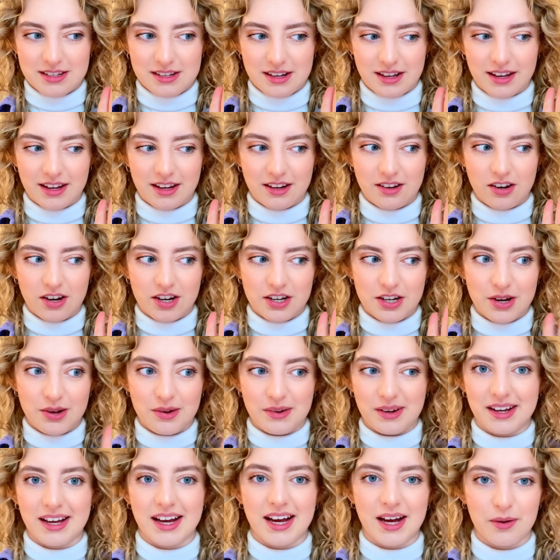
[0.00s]
Like, I
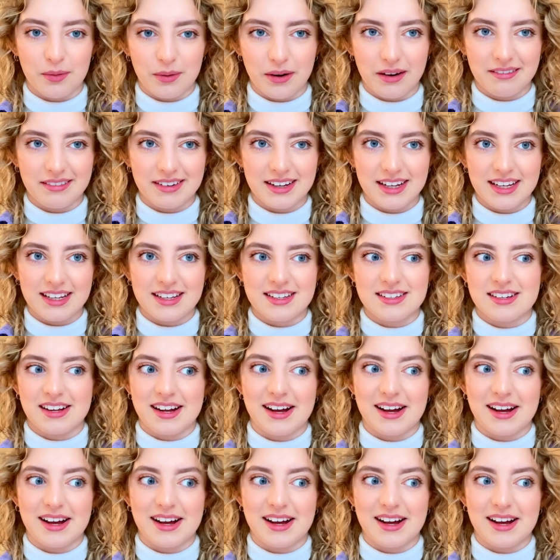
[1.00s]
don't care where it is,